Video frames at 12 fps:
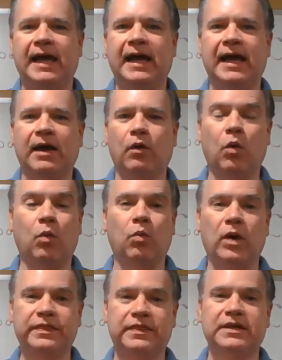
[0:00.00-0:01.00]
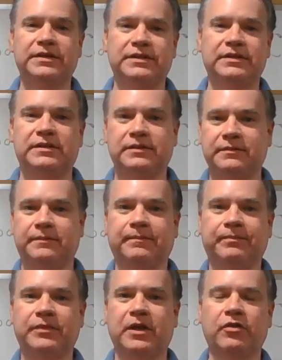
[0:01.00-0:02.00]
What this
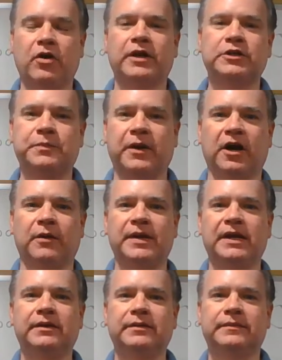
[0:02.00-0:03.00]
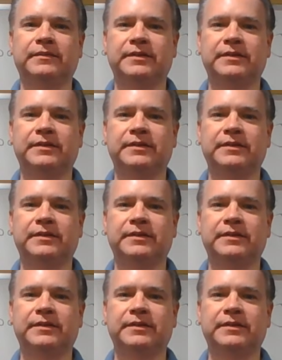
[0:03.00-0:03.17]
thought experiment